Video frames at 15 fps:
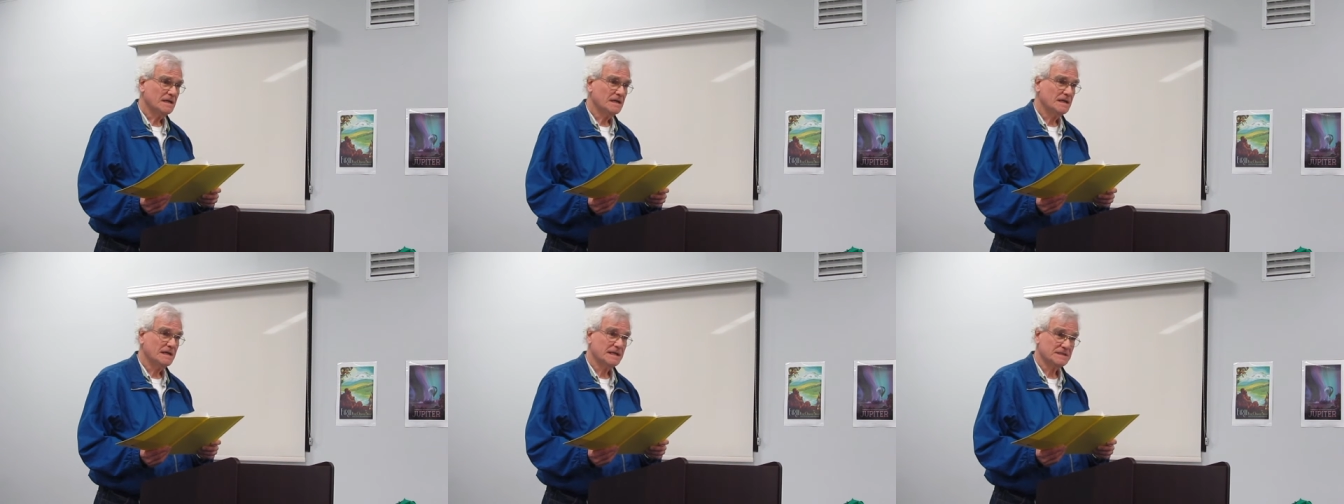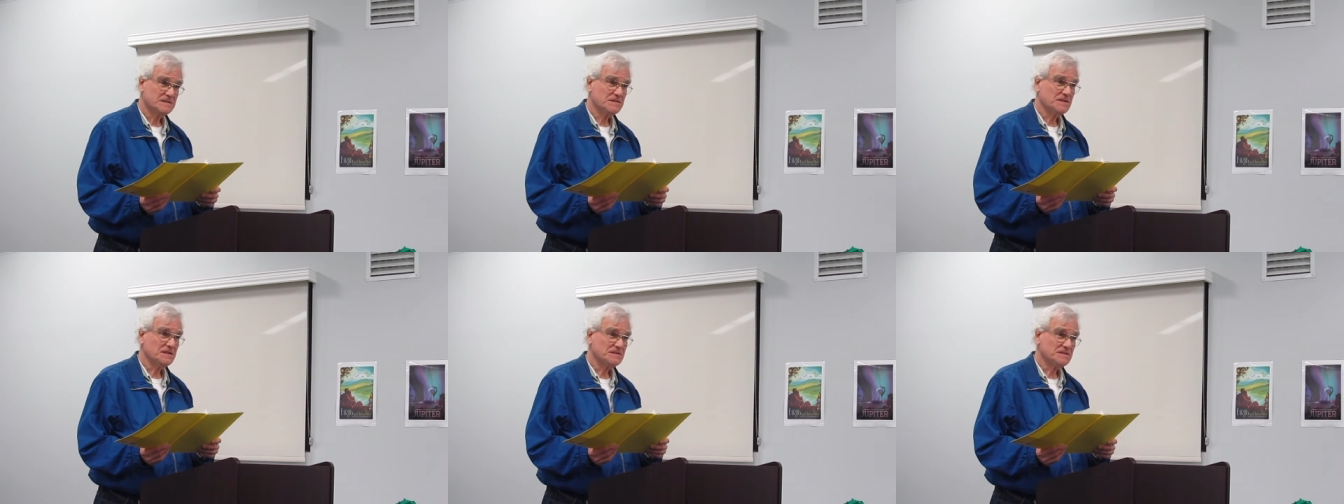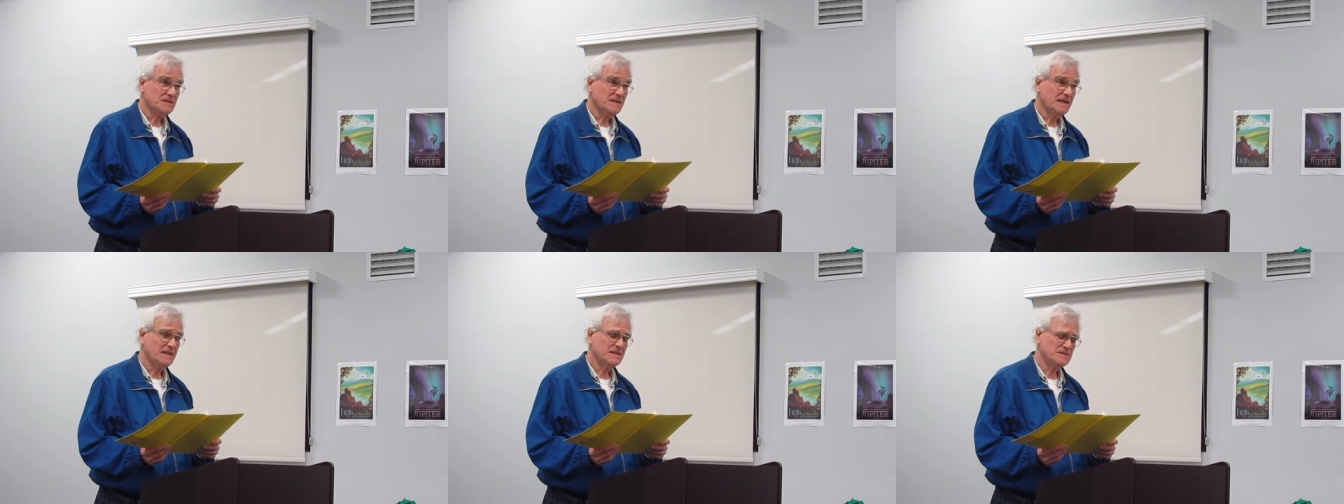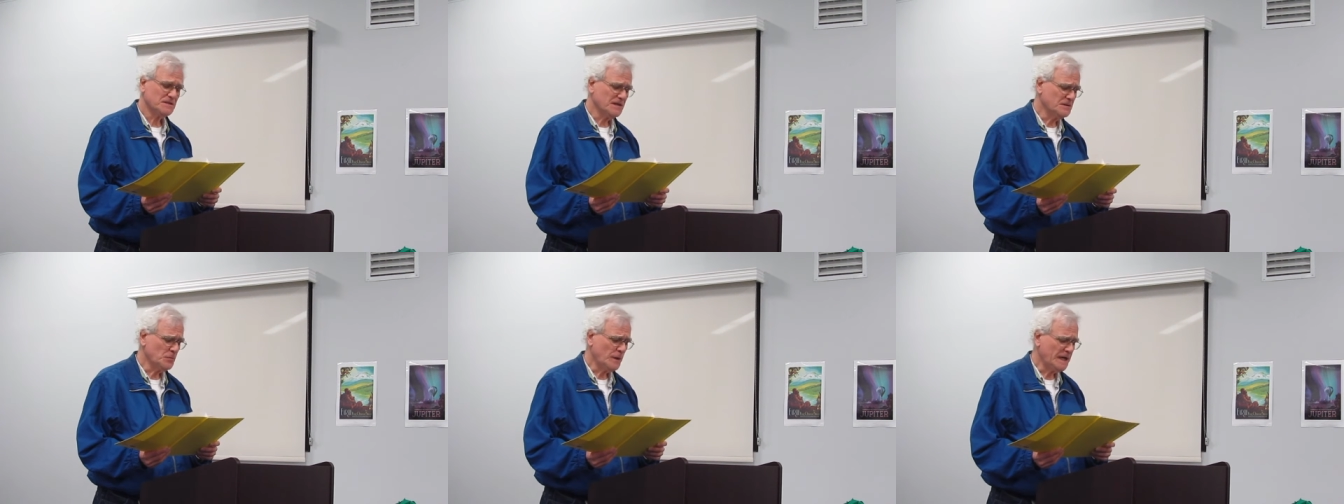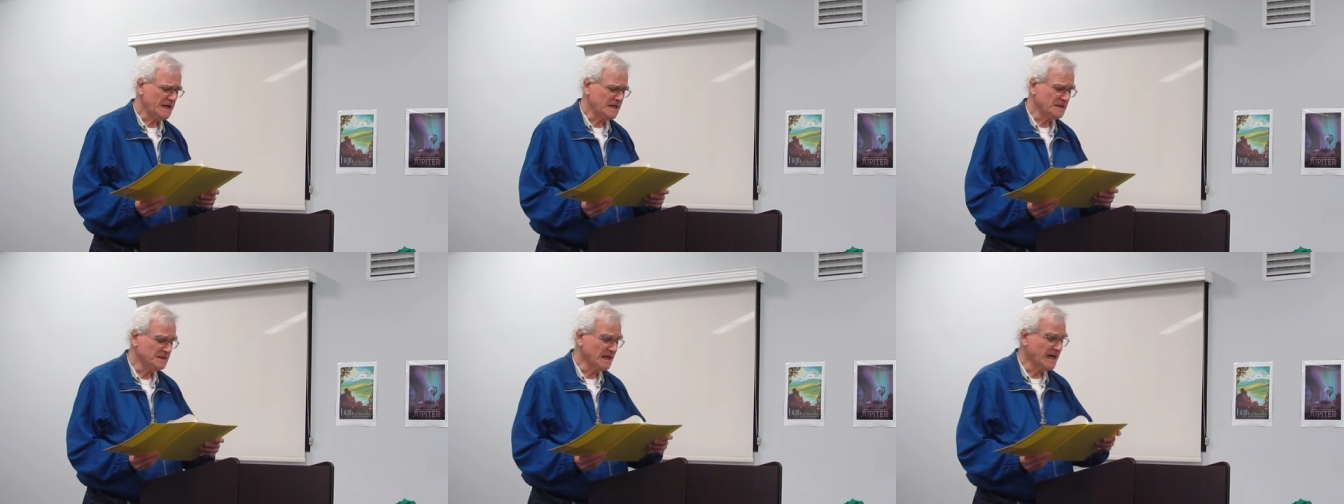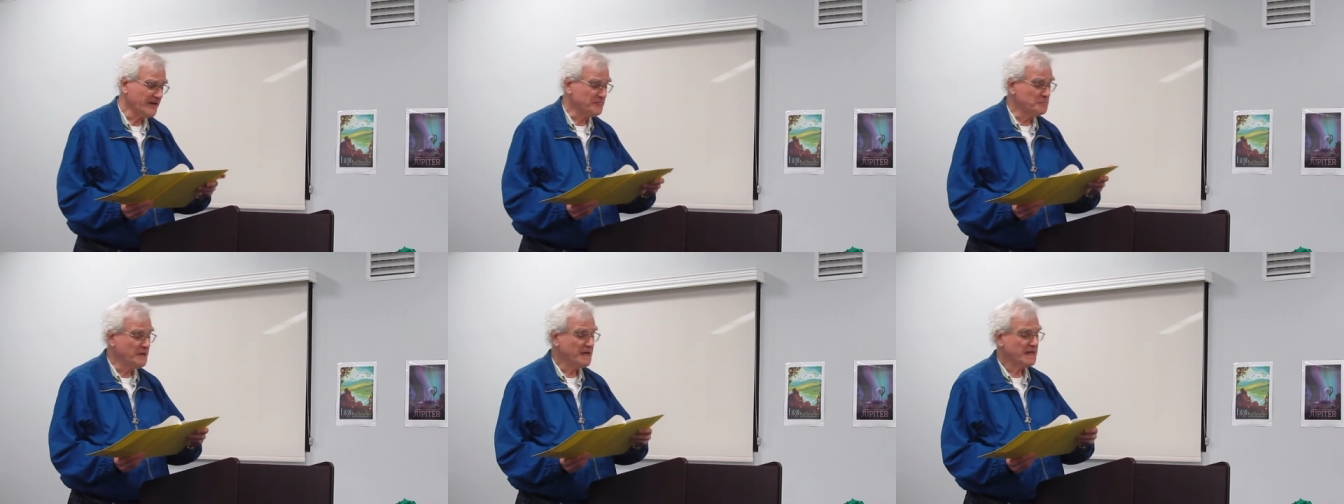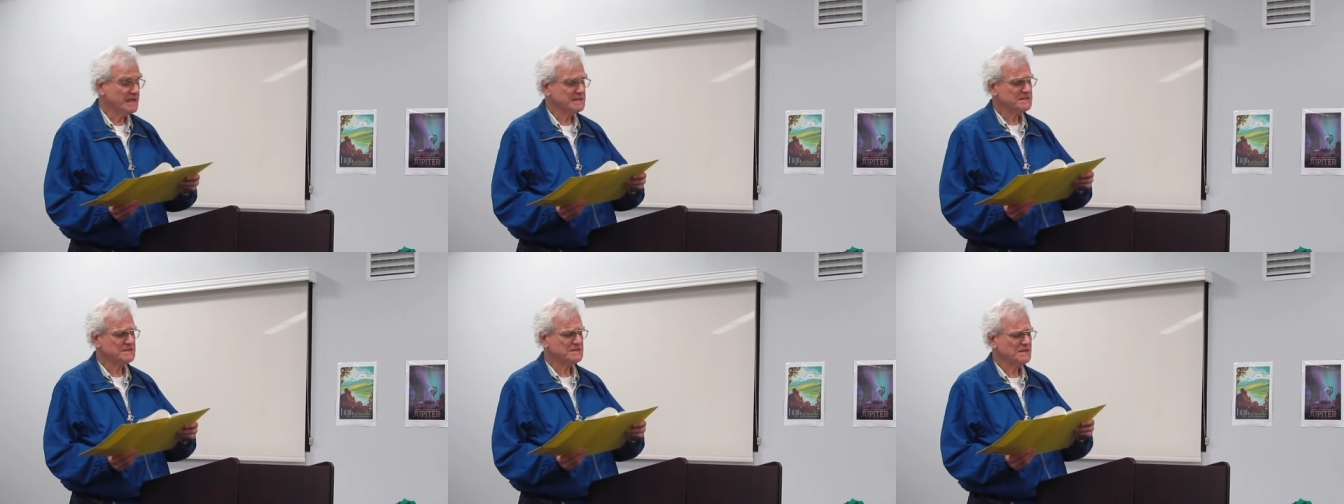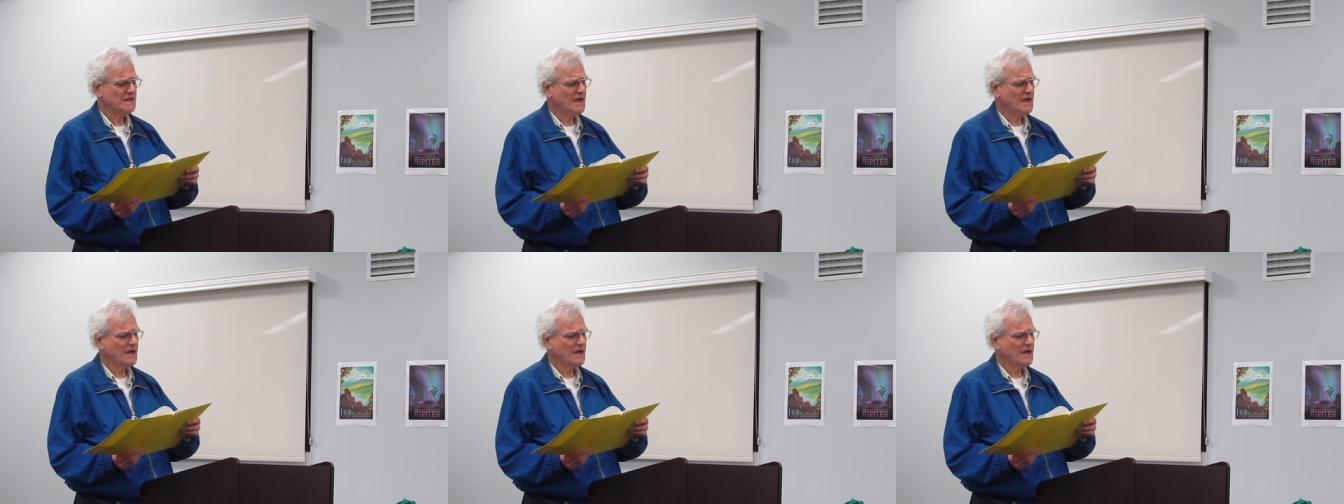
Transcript: It's the season we love best.